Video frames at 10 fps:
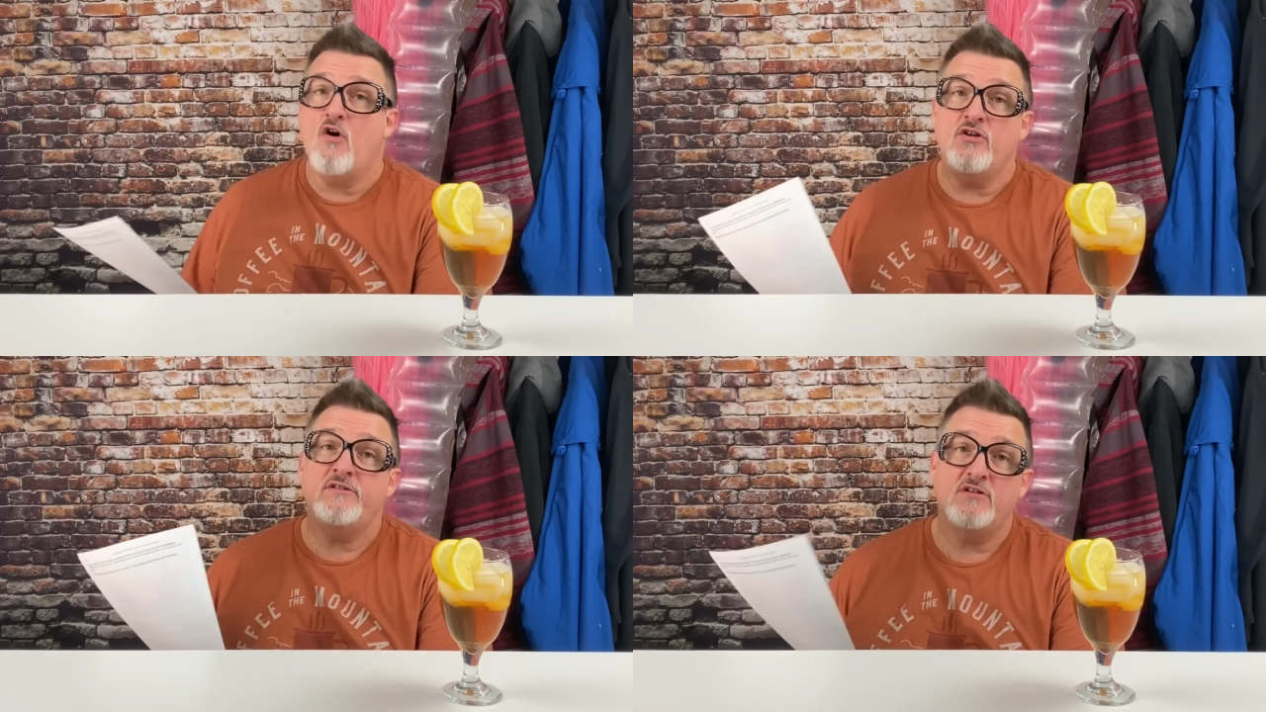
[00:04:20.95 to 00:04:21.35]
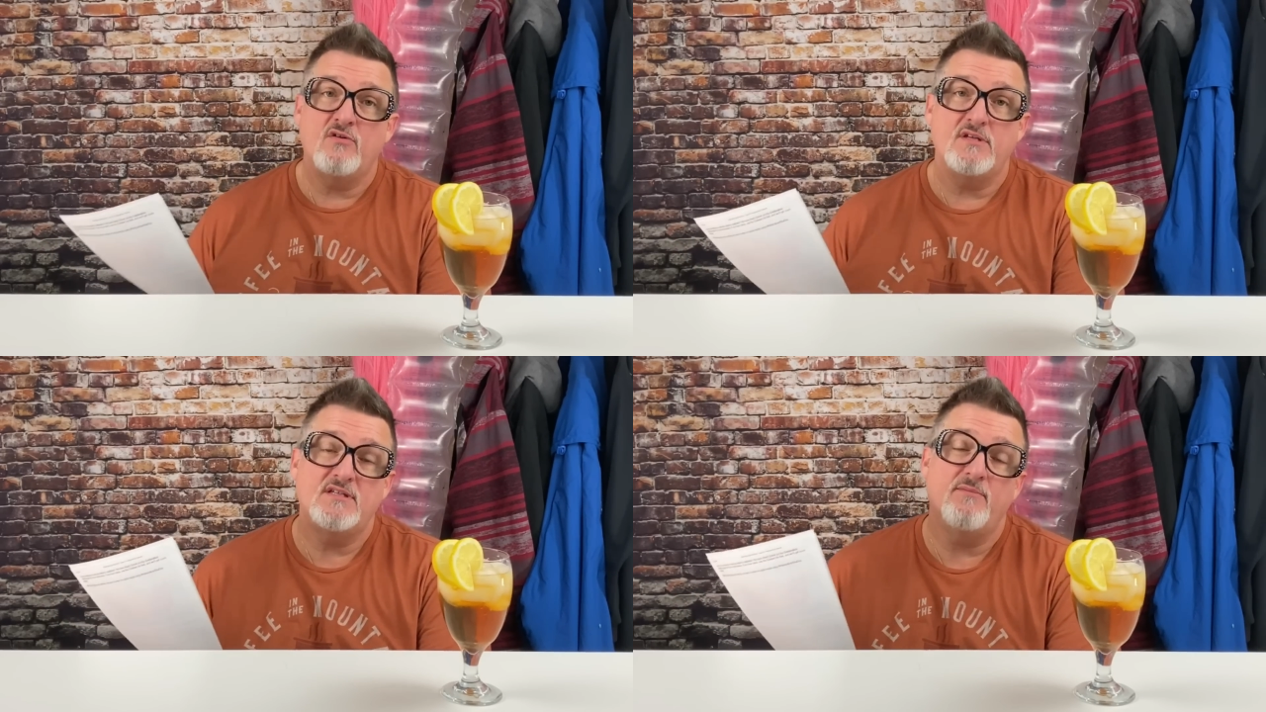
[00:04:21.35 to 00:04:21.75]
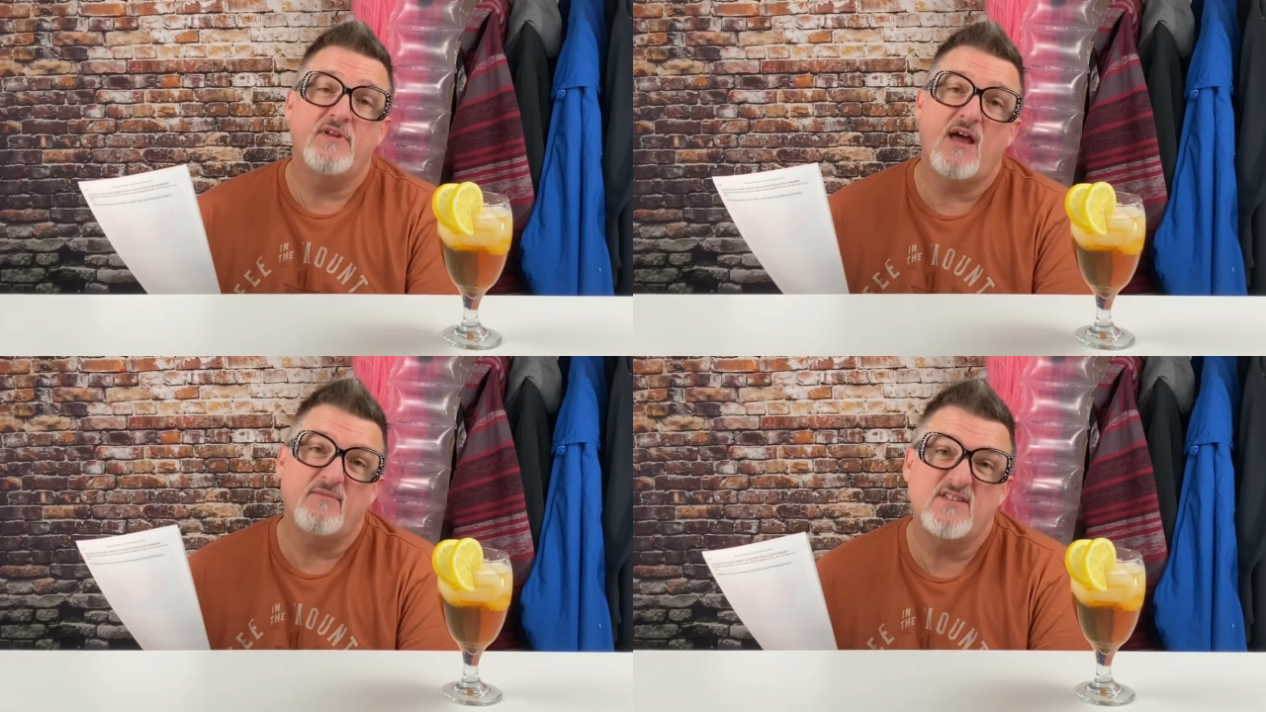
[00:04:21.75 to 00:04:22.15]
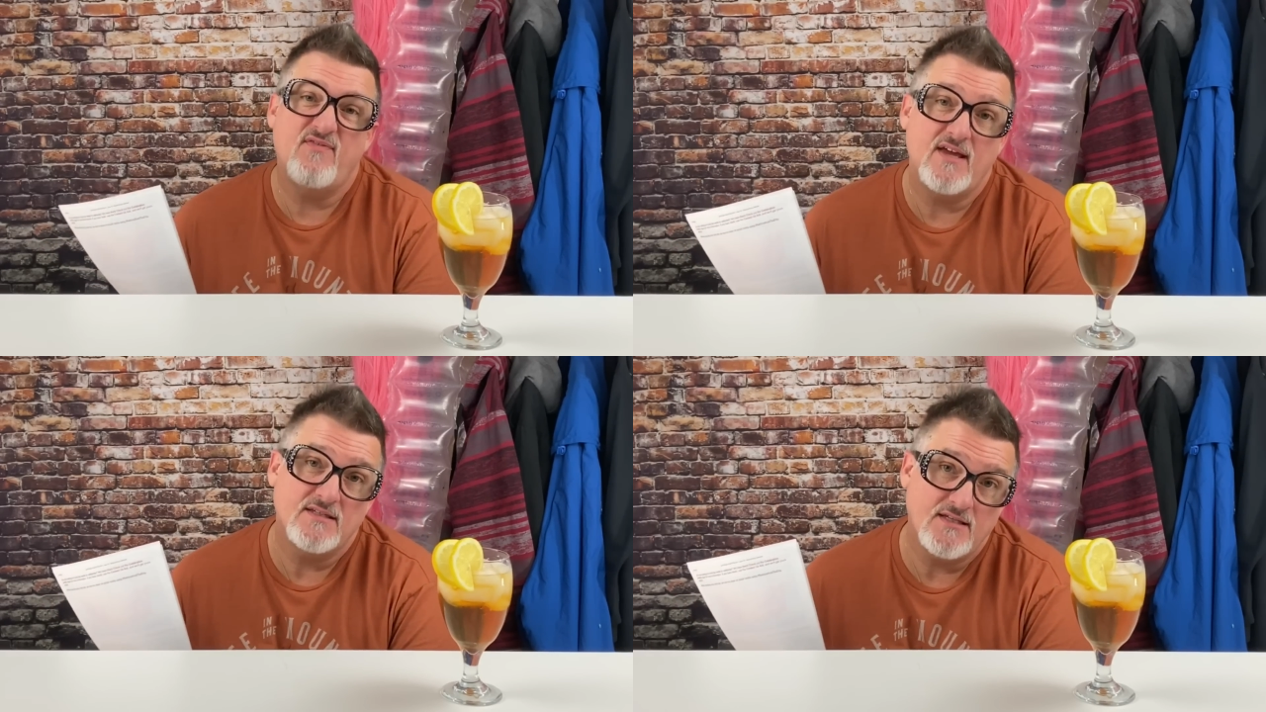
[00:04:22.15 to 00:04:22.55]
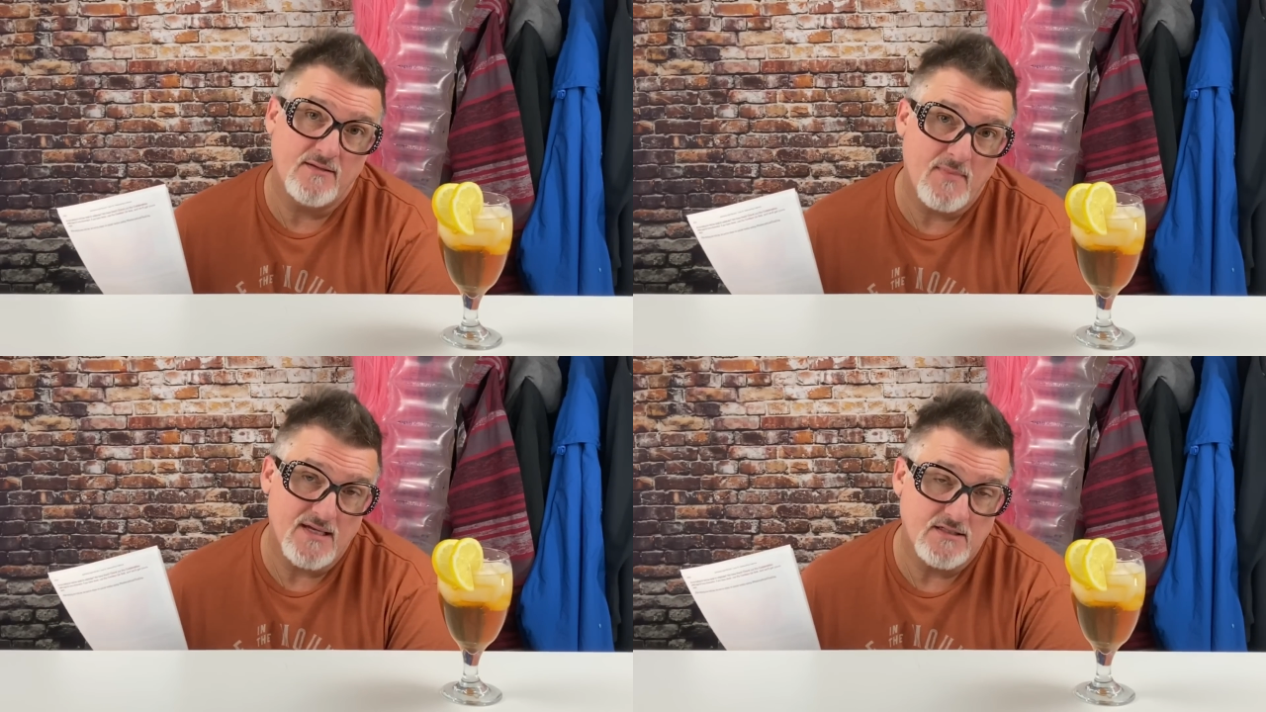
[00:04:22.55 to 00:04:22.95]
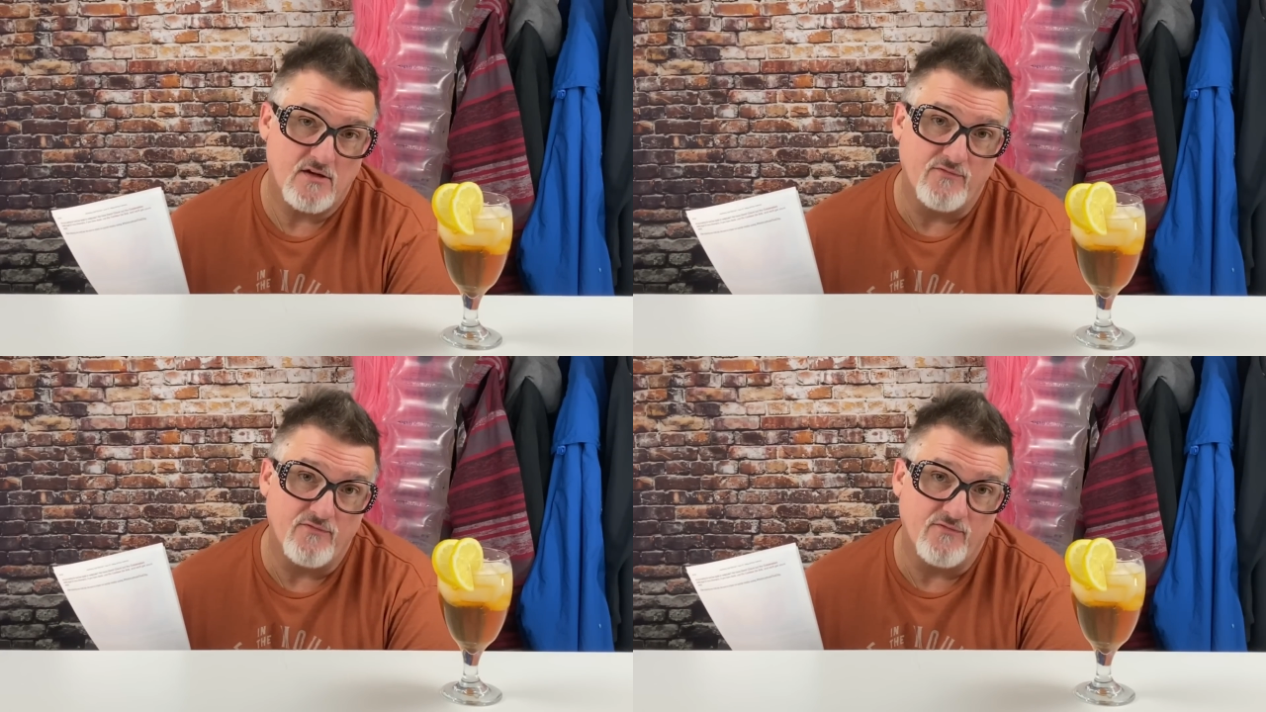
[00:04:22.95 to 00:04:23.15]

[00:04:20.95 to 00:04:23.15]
also at sometimes fancied myself